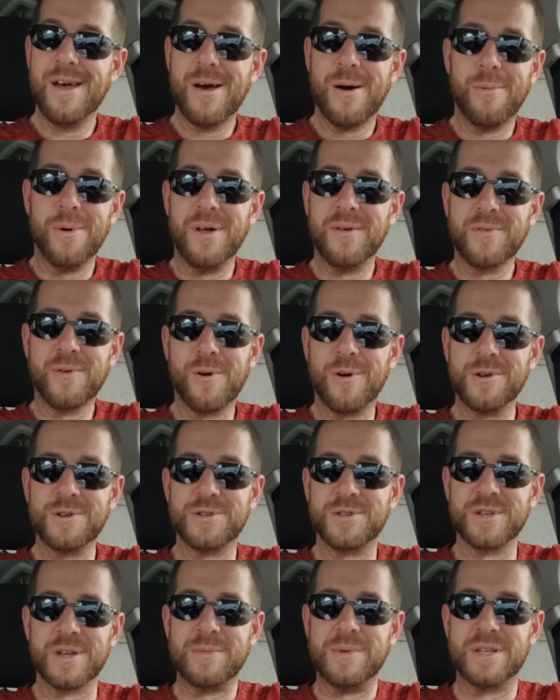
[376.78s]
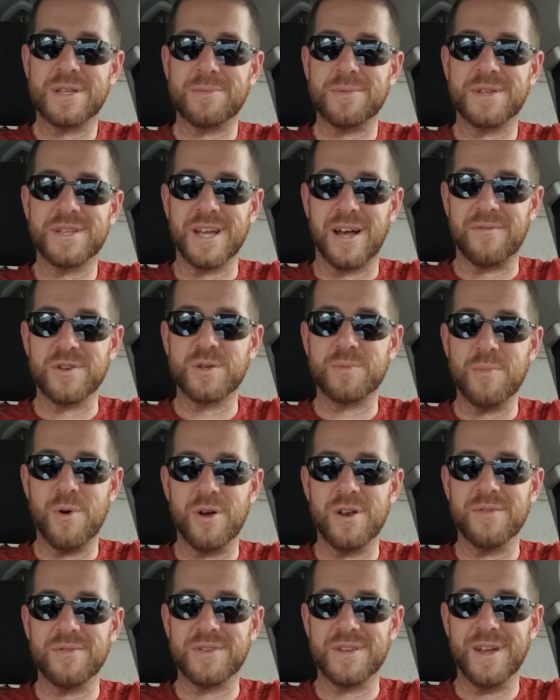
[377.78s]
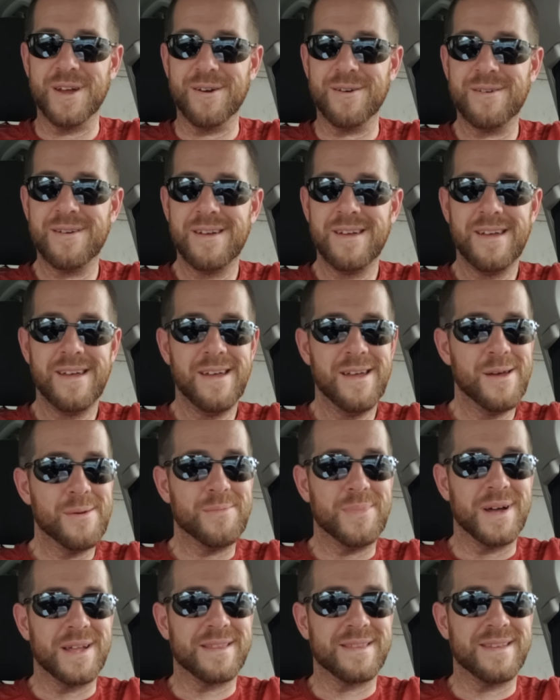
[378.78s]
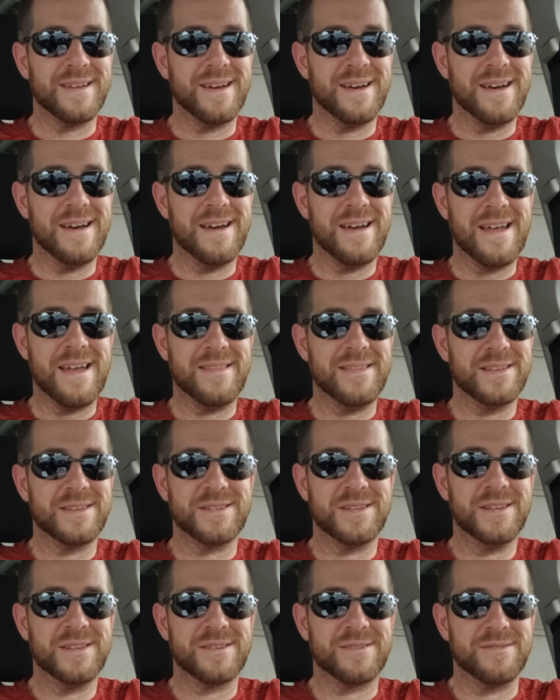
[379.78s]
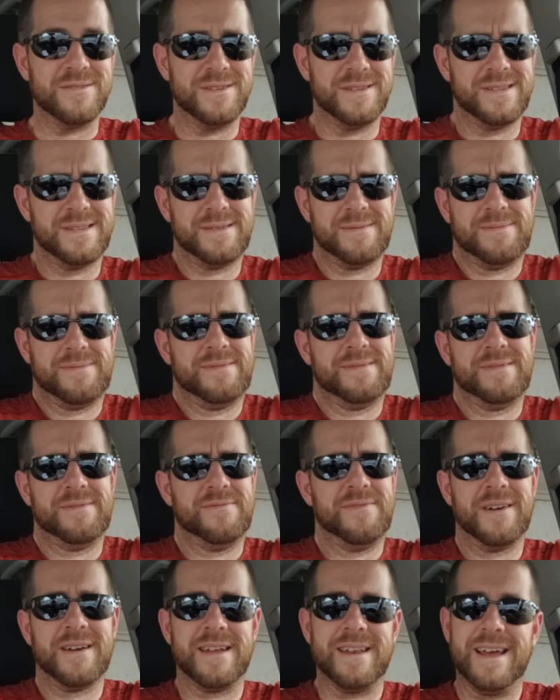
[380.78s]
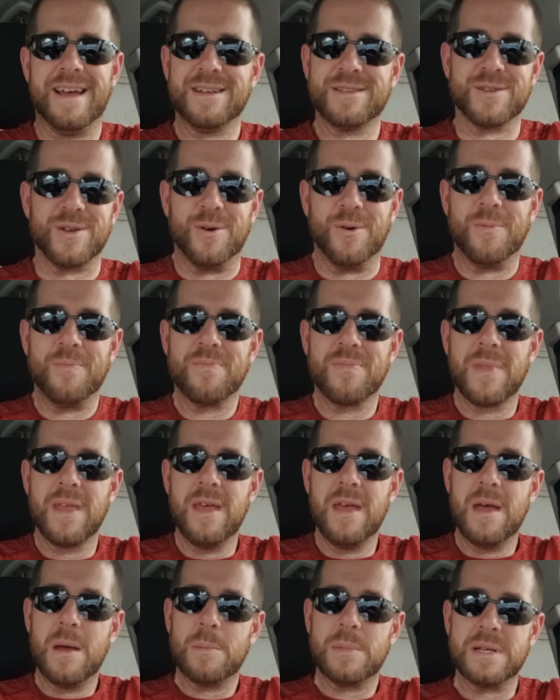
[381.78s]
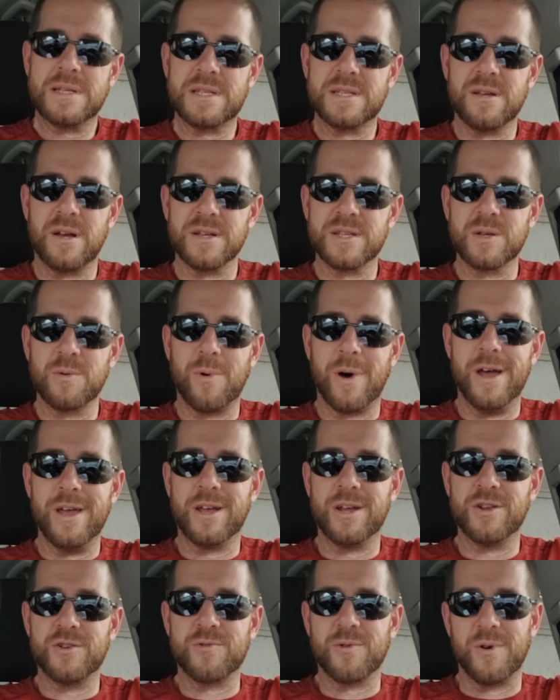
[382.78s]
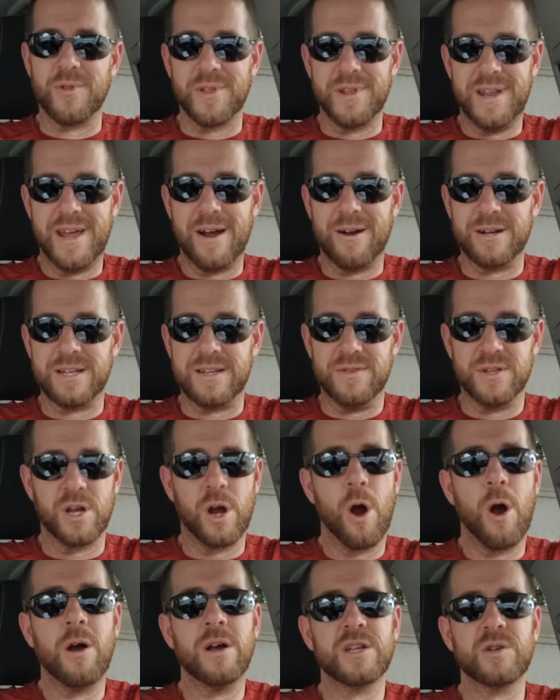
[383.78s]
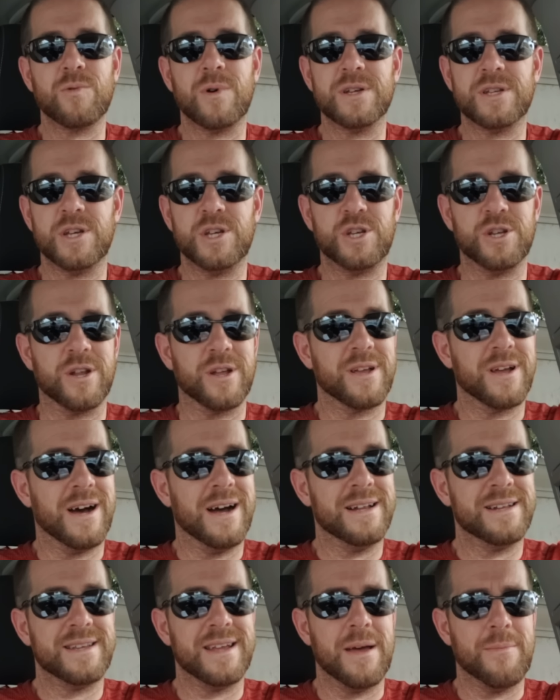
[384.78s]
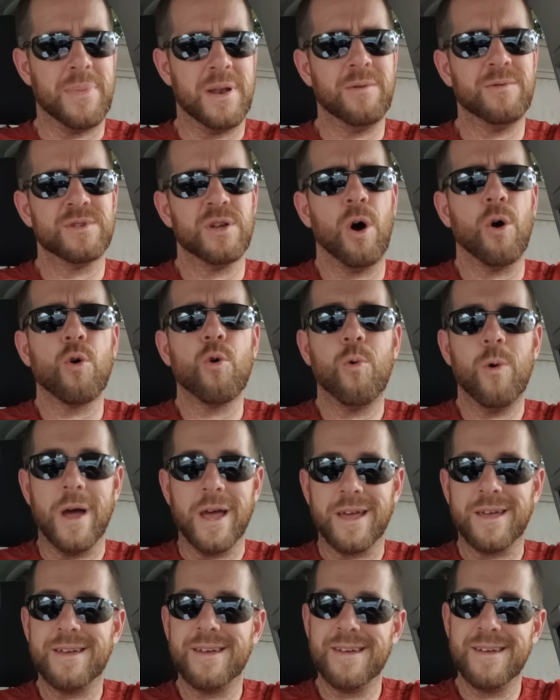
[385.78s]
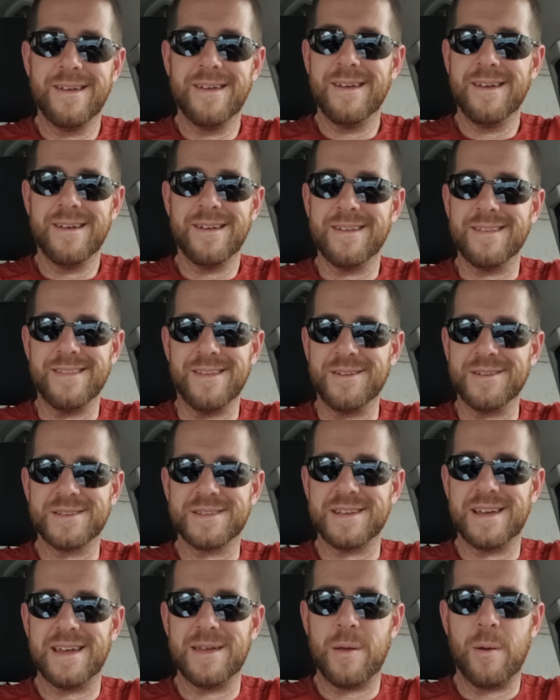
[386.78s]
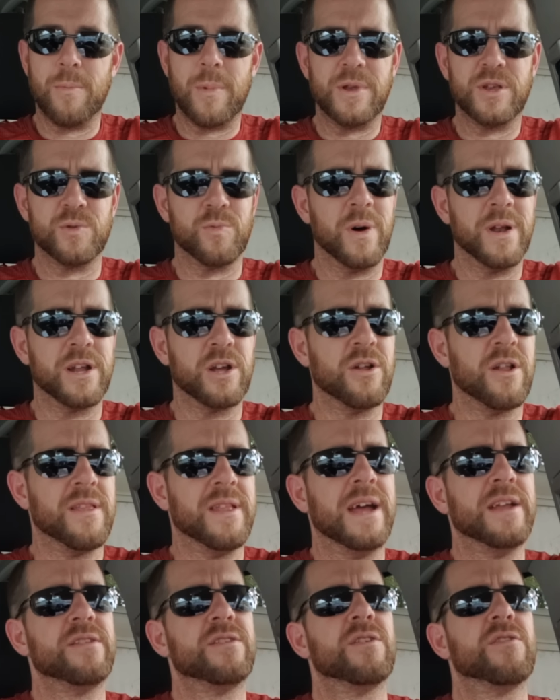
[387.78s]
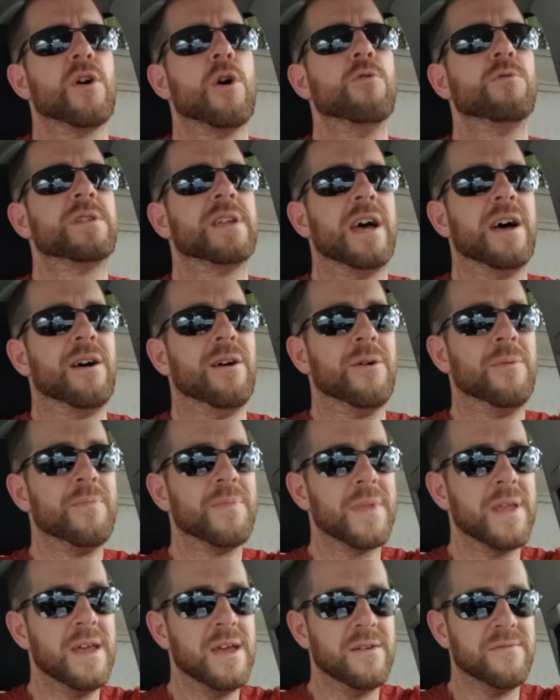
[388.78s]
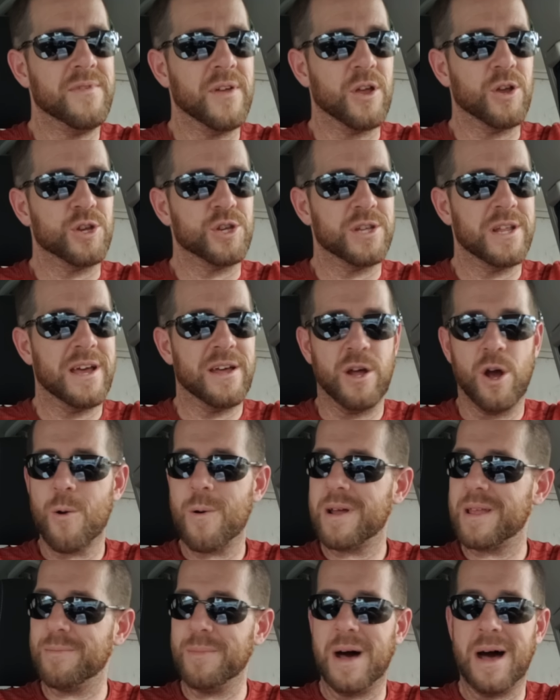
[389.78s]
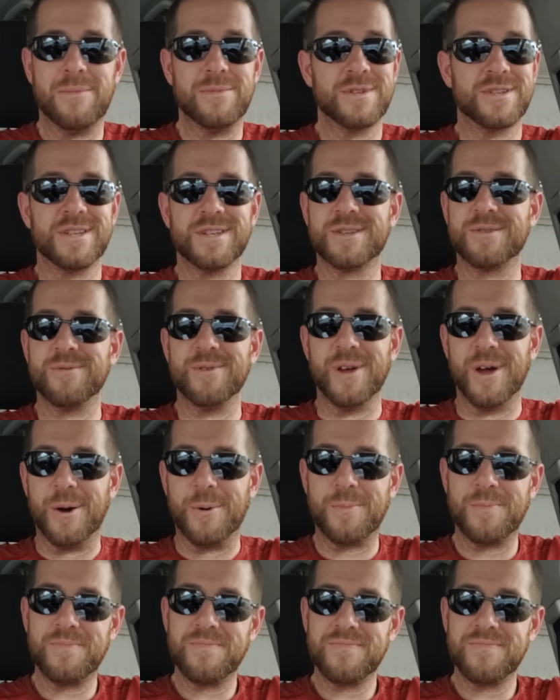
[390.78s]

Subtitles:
Well, of course, there's going to be some selfish motives here, but the sister is just a fucking asshole. This is also why he controlled the narrative. As hard as it was, he should have contacted, but it was all quick. Notice that he just wanted to go tonight to the hotel, figure shit out. Already, mom and sister know.